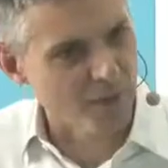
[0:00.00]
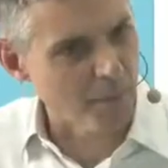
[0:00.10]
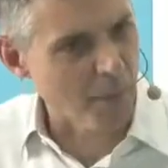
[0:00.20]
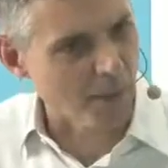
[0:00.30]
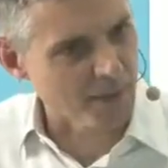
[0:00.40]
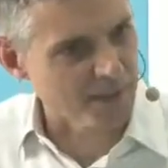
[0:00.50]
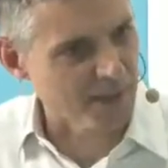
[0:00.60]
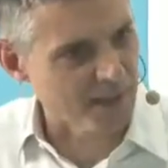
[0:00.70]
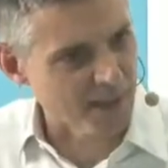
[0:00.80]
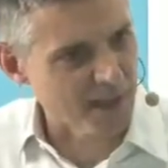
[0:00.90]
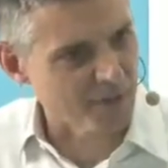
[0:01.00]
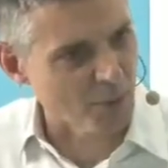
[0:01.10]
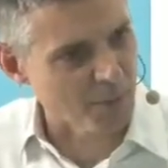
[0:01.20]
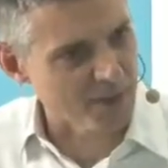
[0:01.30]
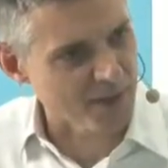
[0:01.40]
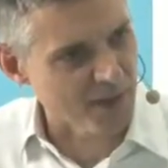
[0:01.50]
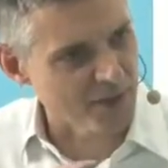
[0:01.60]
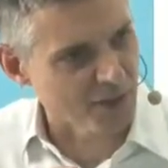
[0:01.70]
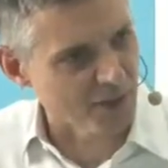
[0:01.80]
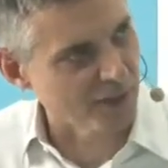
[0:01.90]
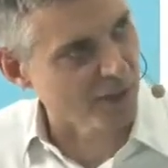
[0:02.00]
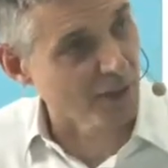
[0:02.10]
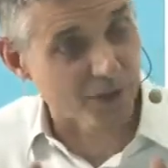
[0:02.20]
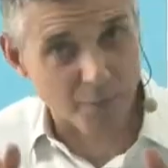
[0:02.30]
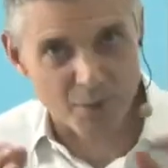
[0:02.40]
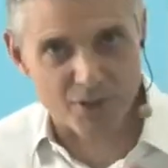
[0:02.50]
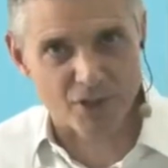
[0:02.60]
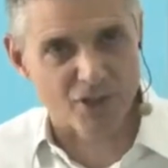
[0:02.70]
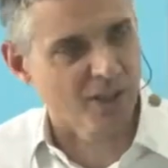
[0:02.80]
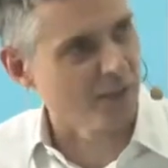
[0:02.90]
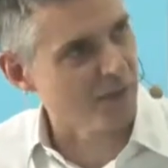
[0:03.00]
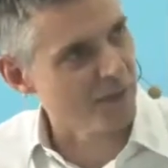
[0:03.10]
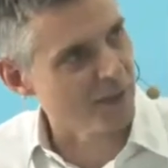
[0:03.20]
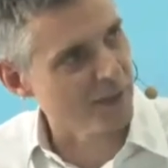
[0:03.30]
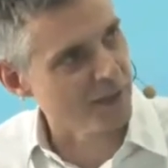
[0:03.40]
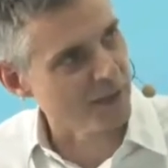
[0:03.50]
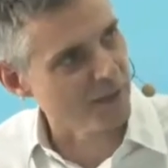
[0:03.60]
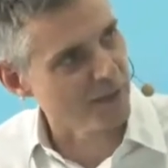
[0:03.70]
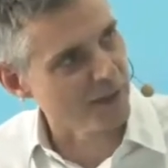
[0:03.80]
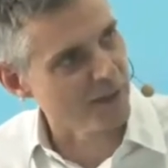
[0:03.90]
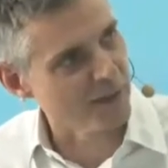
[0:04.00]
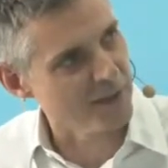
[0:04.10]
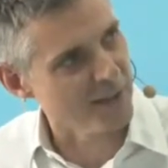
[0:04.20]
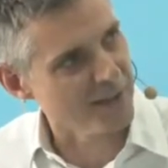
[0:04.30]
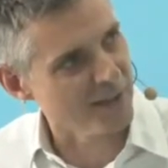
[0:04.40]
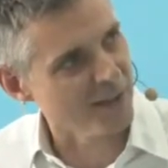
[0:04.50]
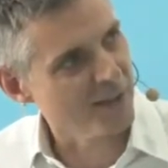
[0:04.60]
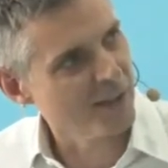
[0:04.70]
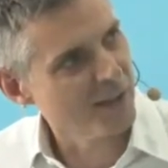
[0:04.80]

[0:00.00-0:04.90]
the let's say the heave compensation and the positioning of the data.